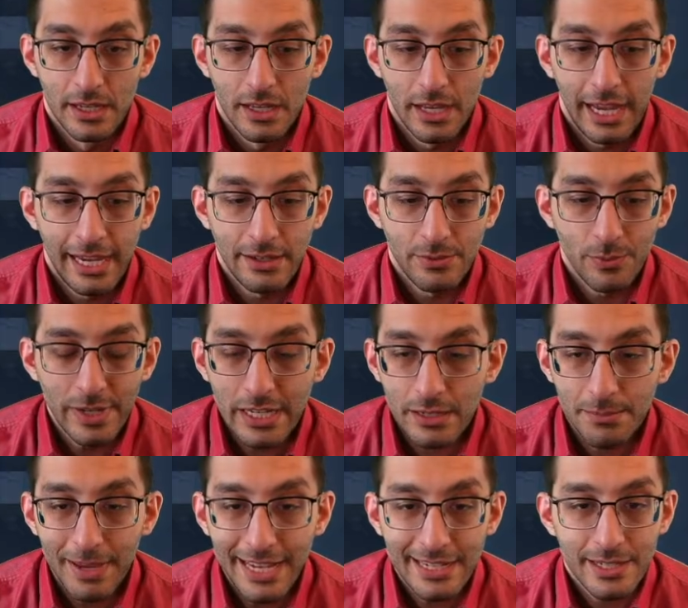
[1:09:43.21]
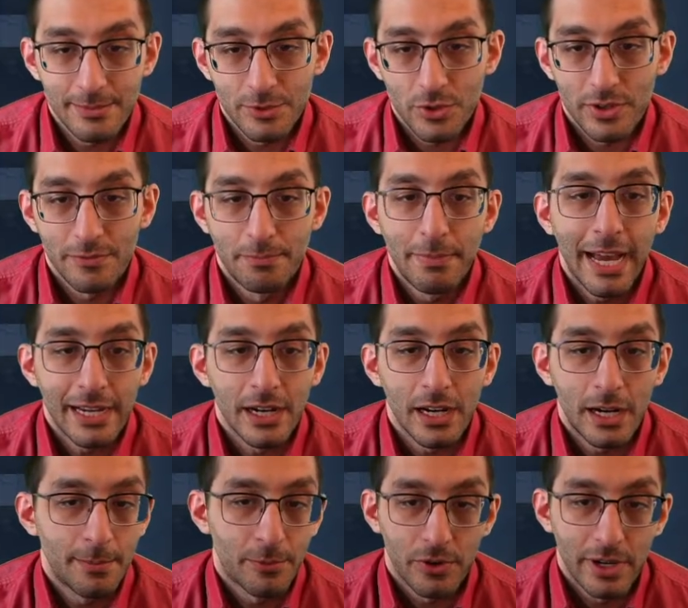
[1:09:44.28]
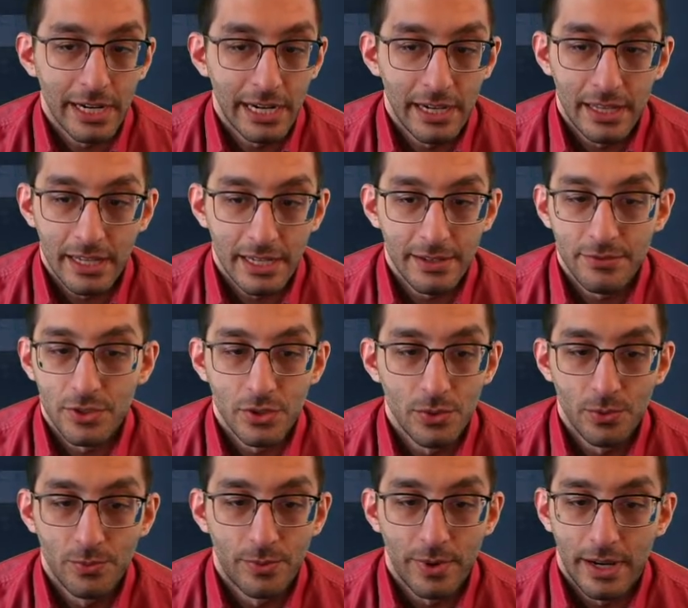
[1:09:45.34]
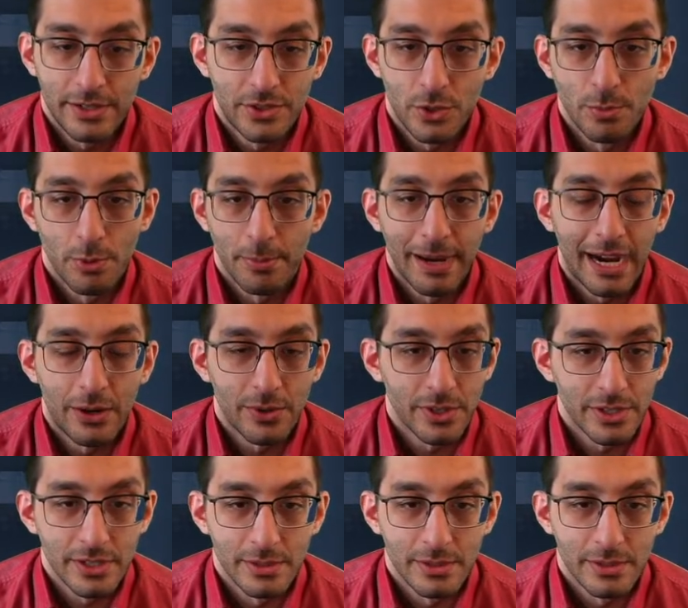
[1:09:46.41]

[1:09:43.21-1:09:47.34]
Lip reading: And we could make some sort of mega upgrade that gives you superpowers.